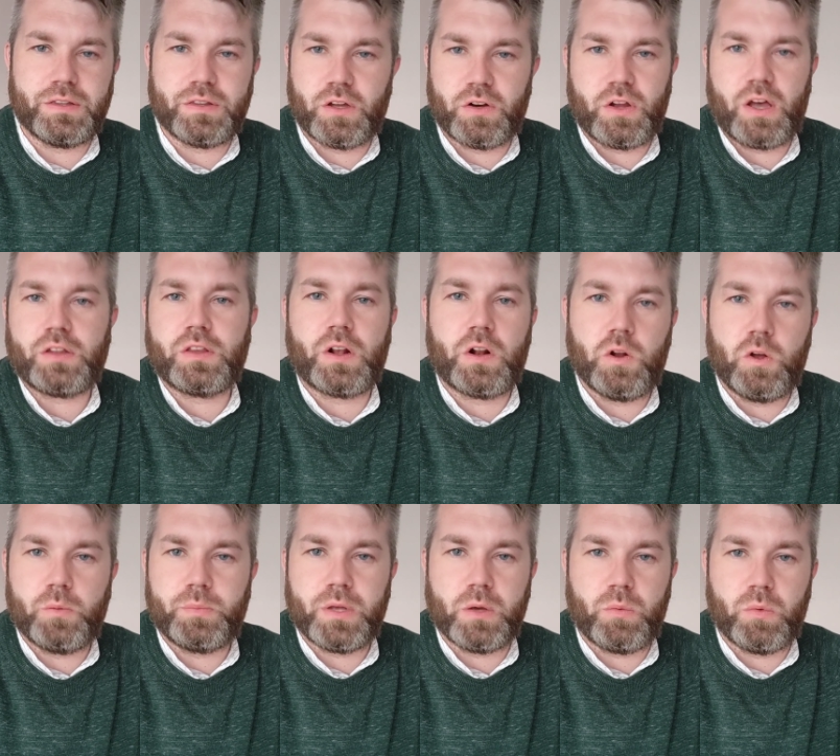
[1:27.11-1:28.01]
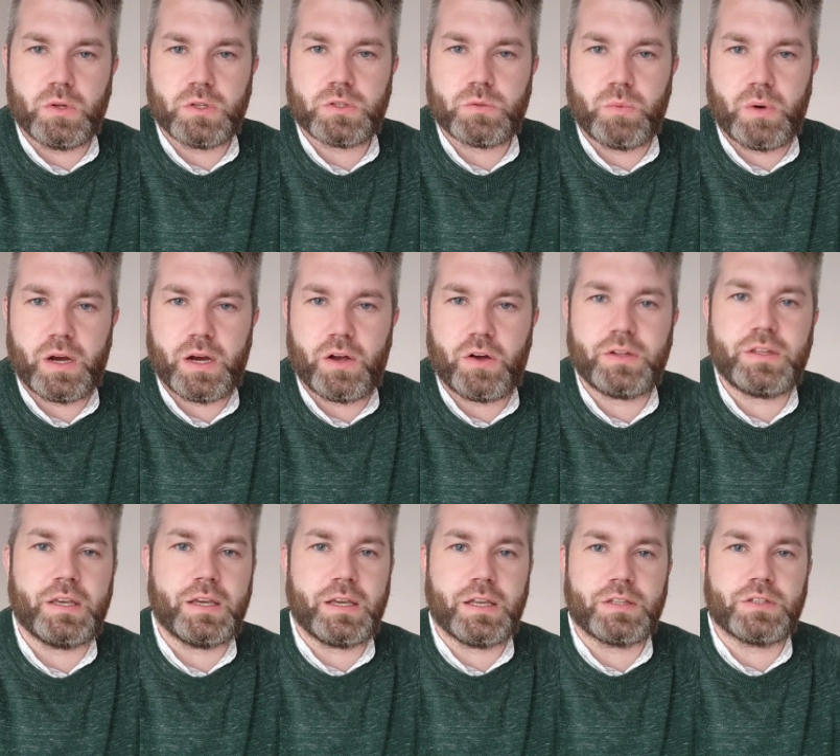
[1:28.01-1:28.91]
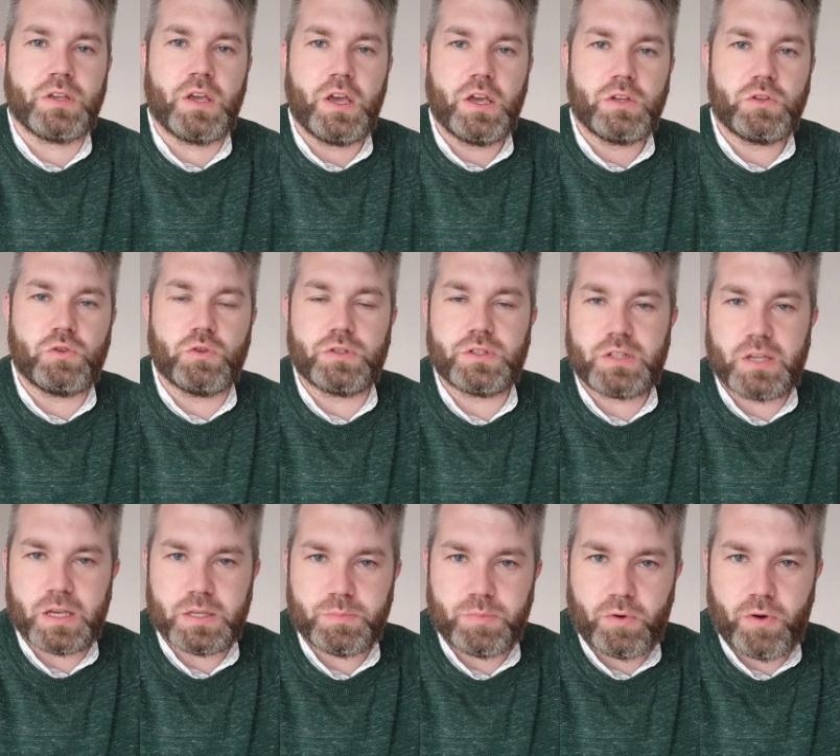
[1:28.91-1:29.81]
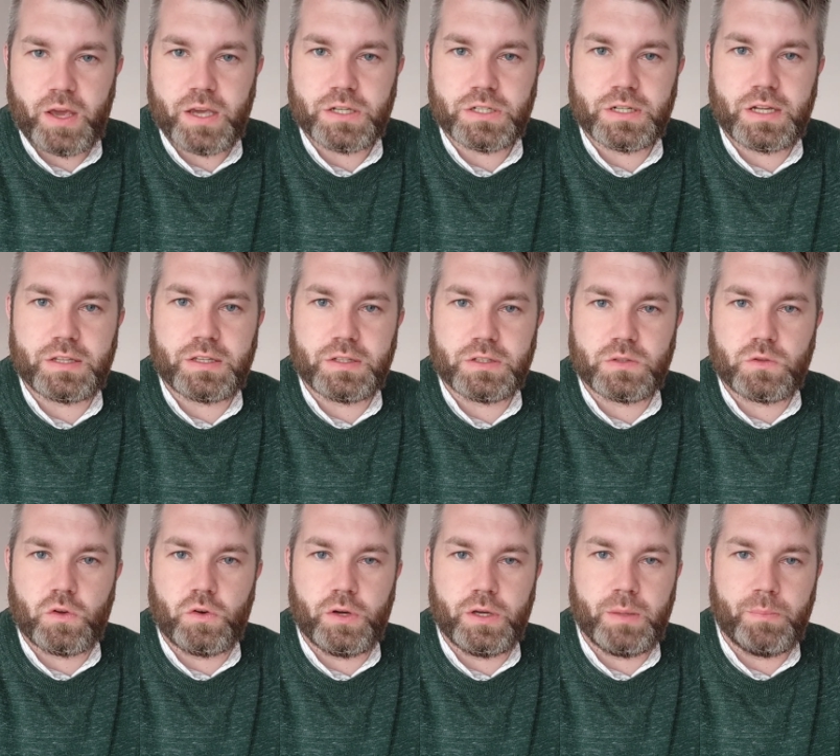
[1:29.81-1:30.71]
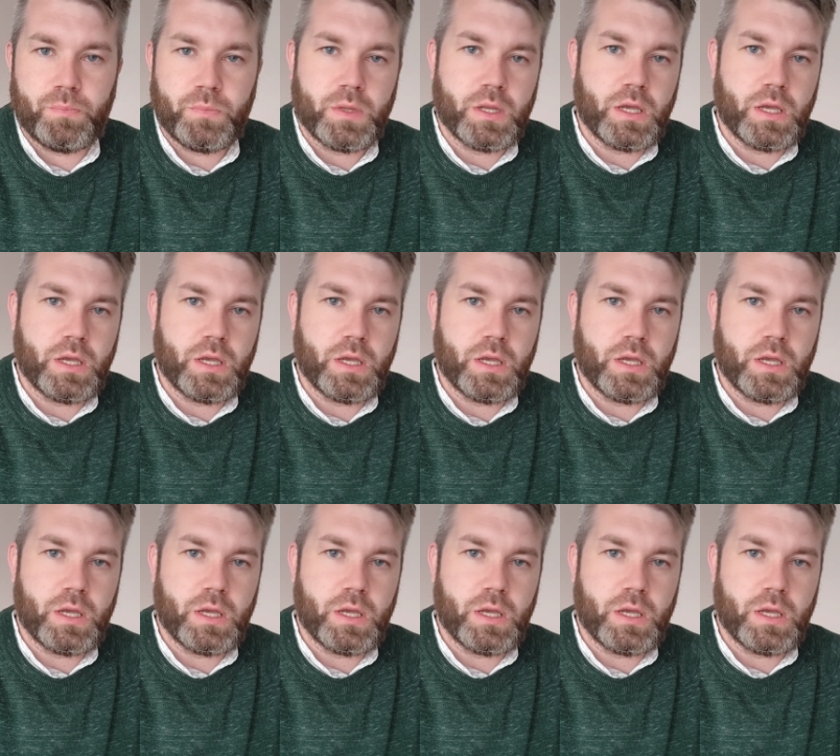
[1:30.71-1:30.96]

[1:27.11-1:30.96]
They're not the club they once were. I think it's just desperation at this time.